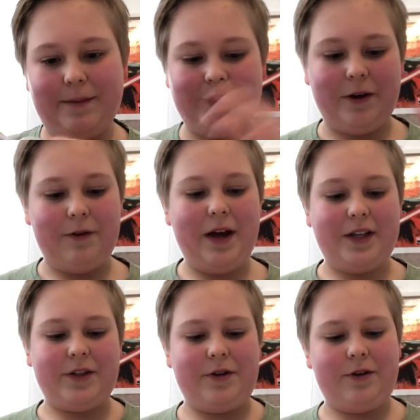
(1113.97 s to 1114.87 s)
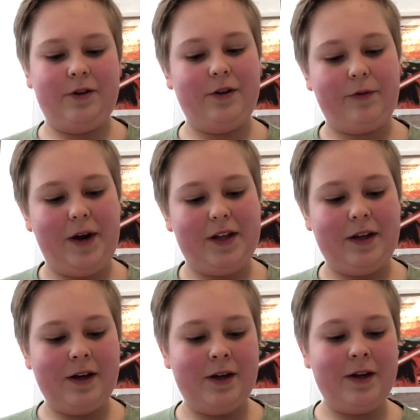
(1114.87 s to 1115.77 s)
So that's great.
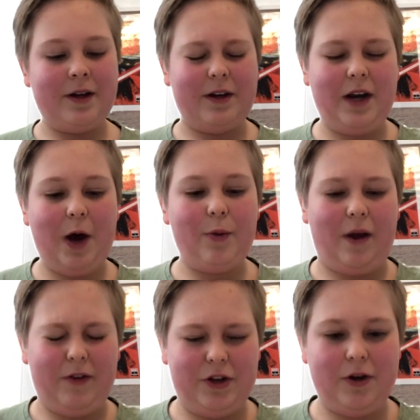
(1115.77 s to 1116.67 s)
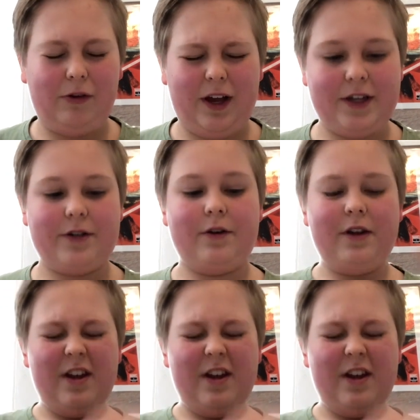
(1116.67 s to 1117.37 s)
Now we have a new laser